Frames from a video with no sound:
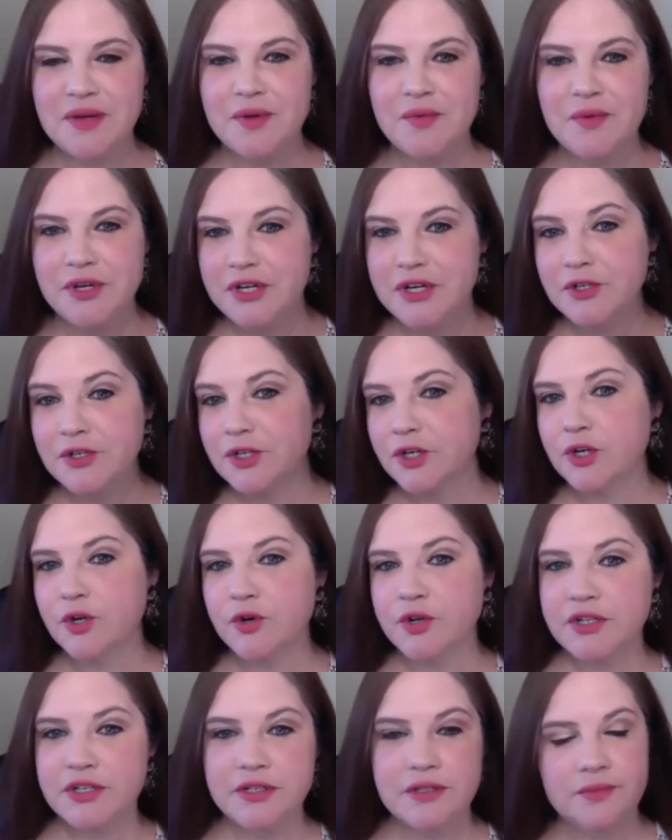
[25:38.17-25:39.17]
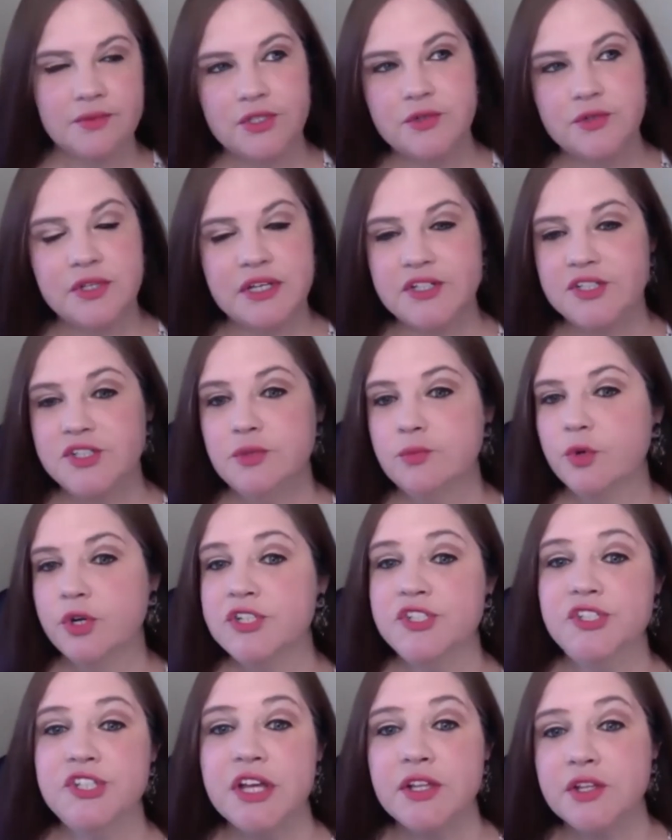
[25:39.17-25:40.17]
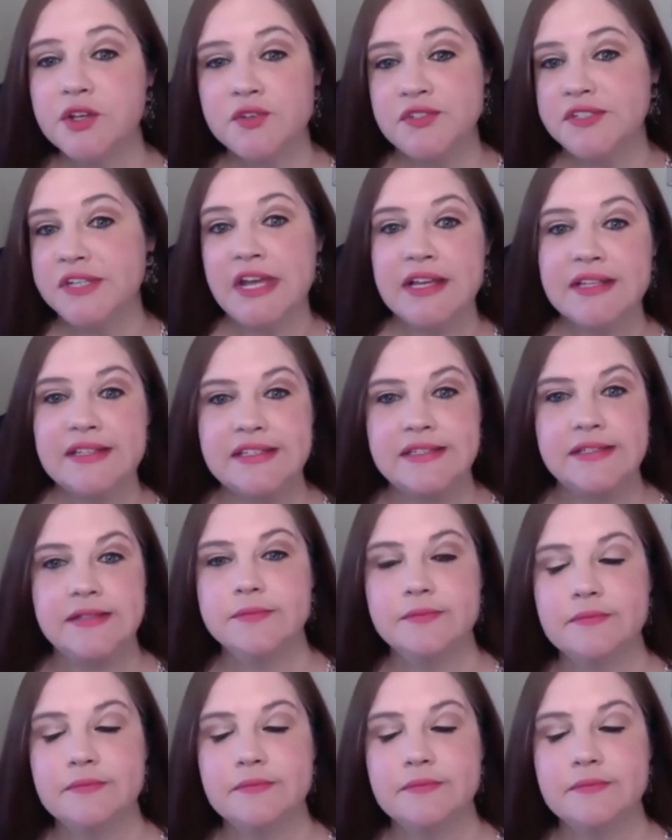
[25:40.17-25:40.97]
Maybe you're going to do like one of J-Lo's dance